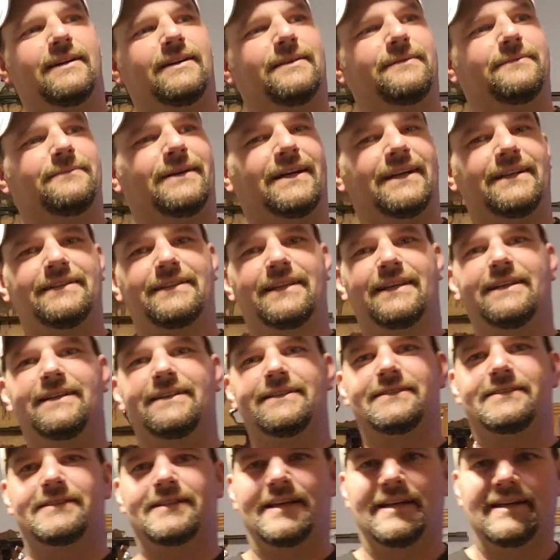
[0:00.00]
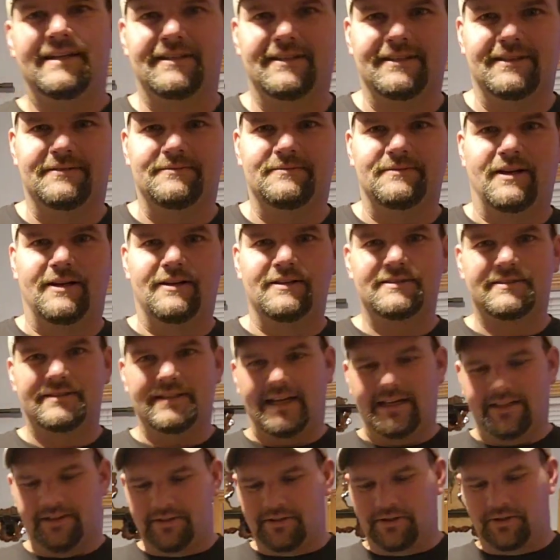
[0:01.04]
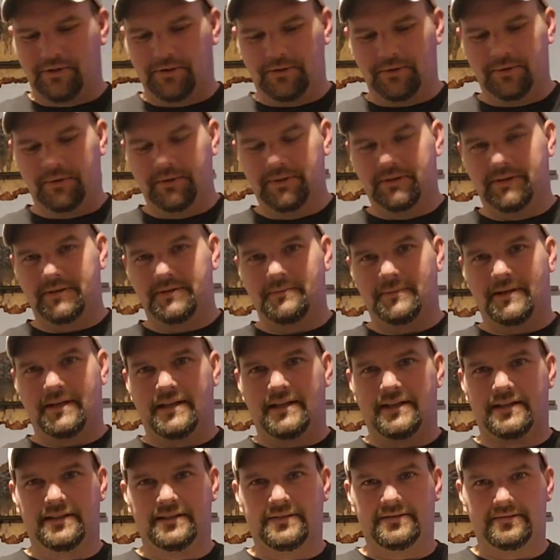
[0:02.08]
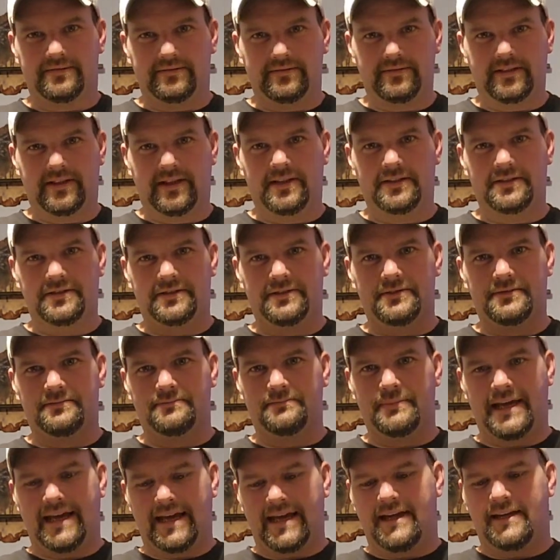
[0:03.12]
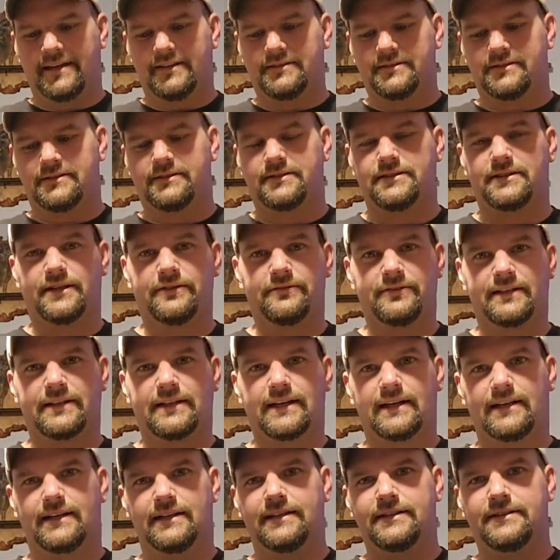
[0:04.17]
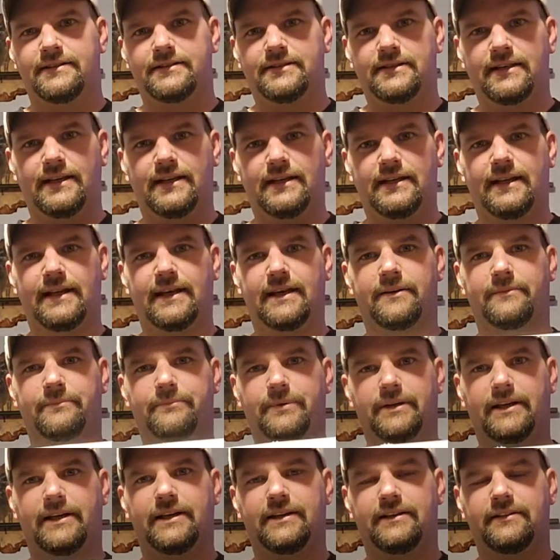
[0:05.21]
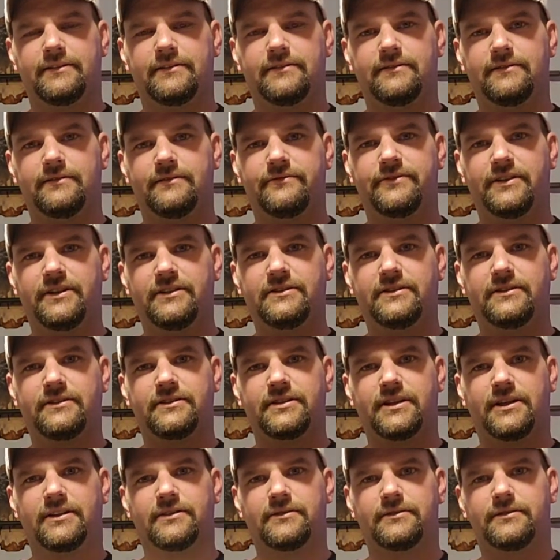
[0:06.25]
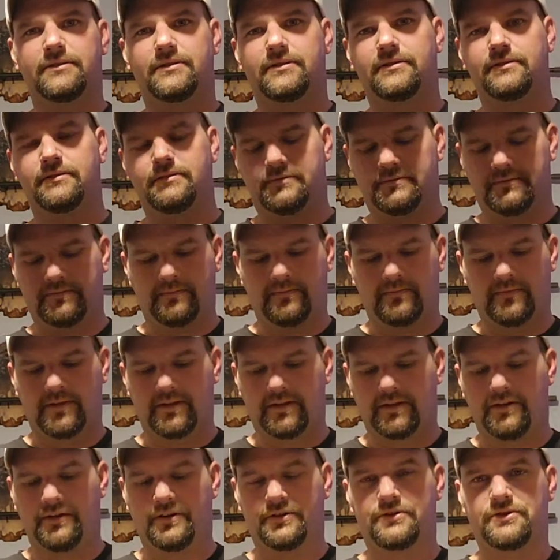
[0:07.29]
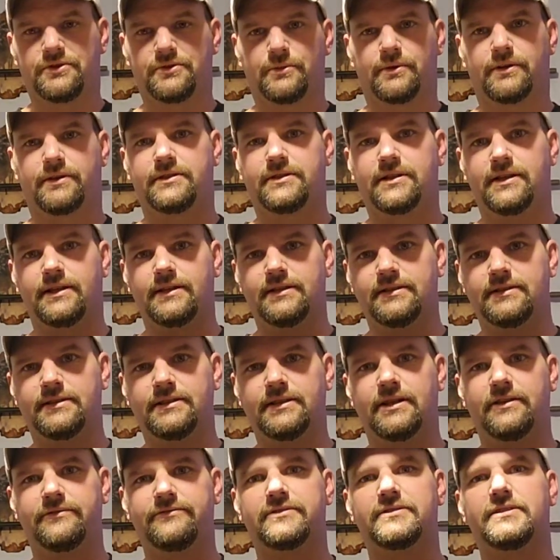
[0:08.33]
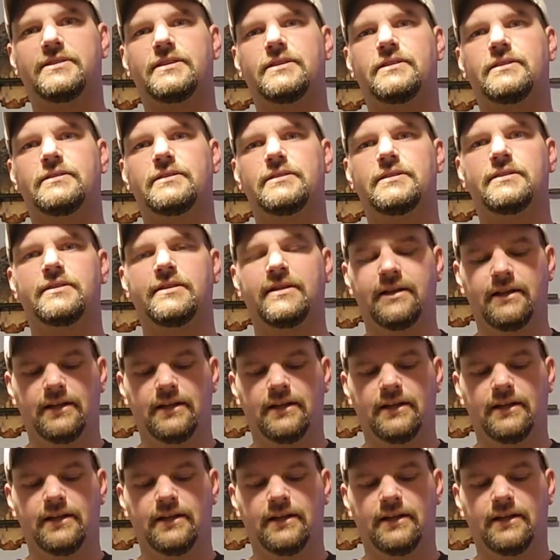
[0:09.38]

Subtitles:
might think it's kind of, oh, it's not as cool as my other bags and stuff I got. I understand that, but fishing totes, you can store a ton of stuff in these.